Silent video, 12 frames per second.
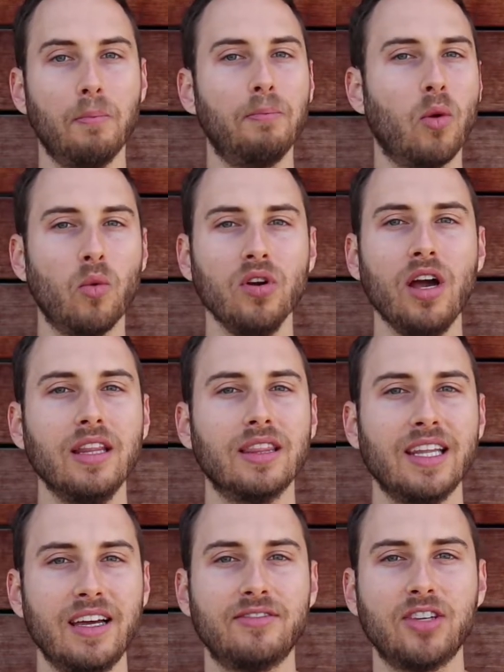But we're not
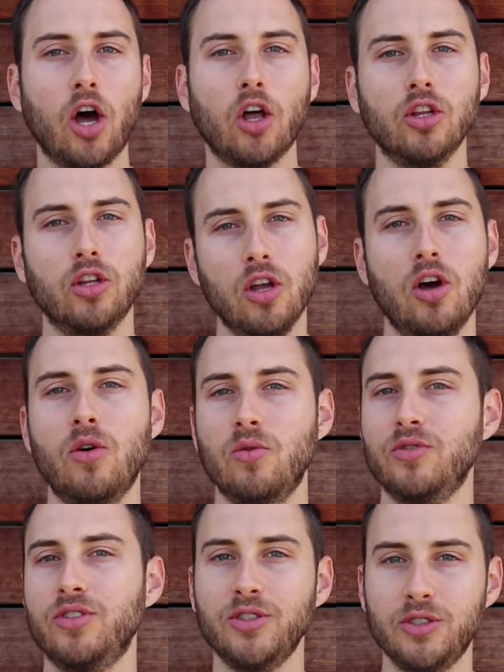left
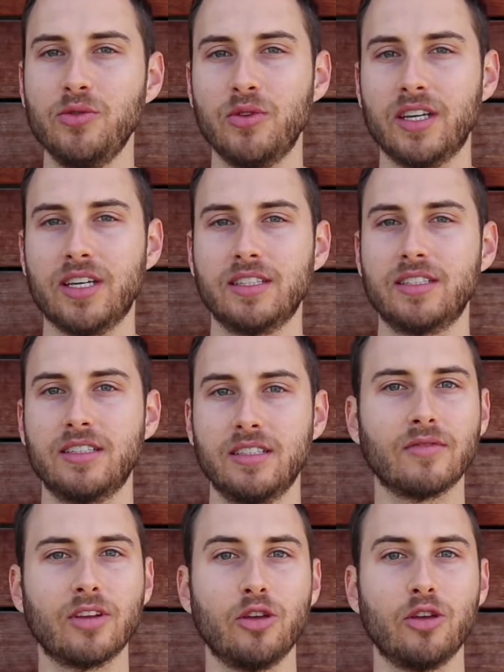alone to do this.